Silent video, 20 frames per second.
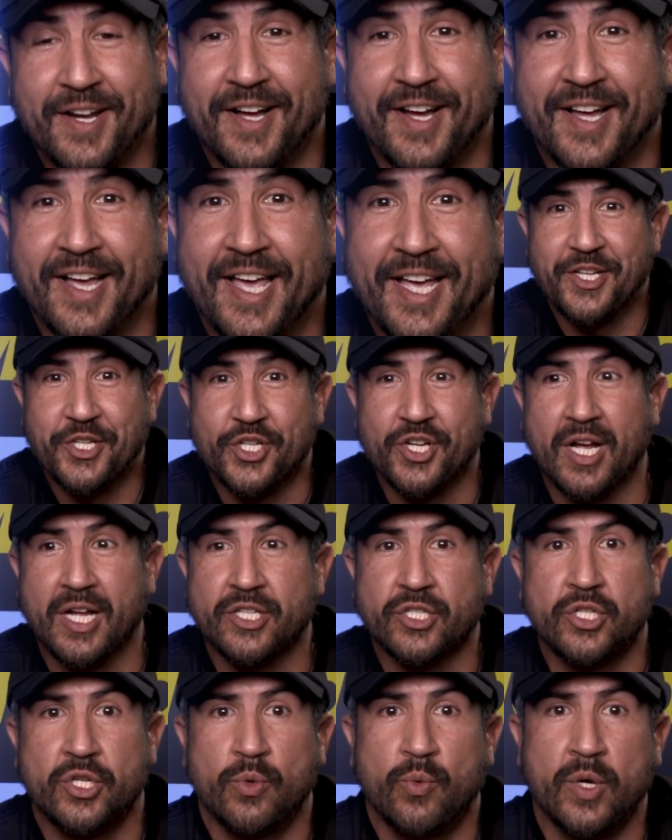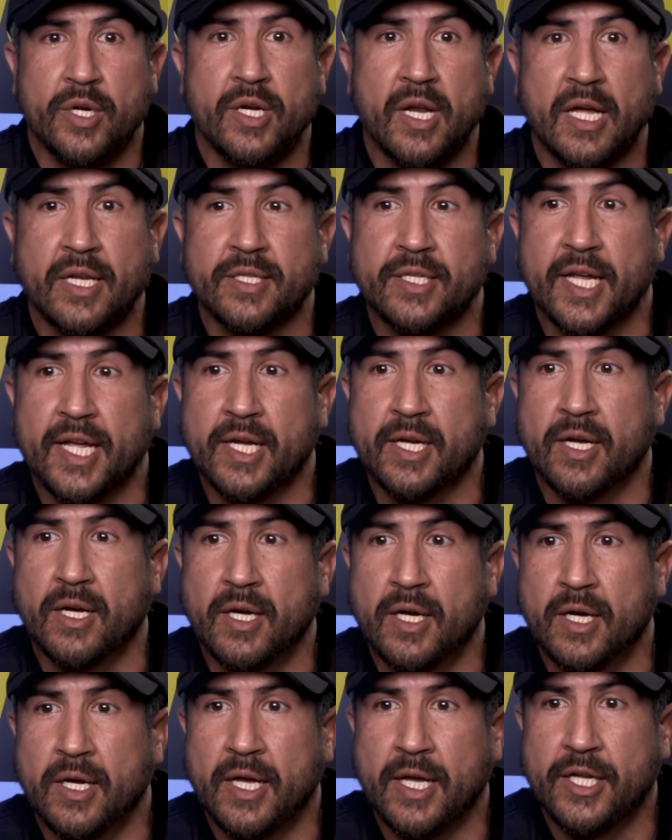uh, headshots, you would not take
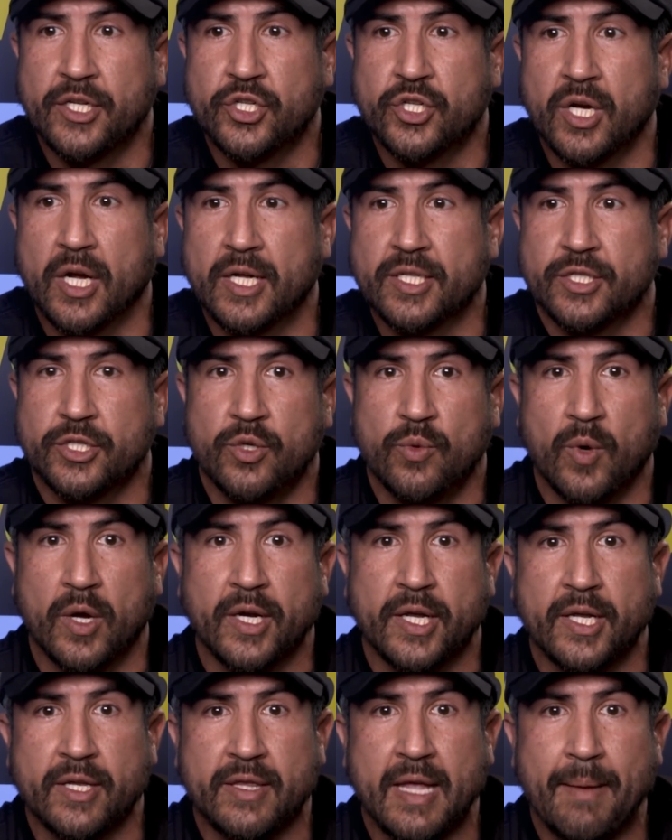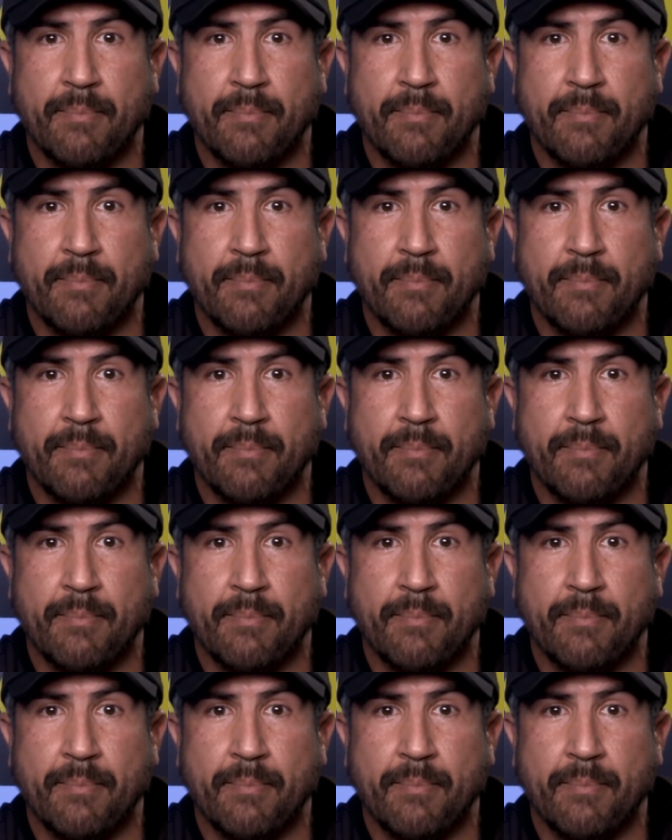uh, headshots. You want to get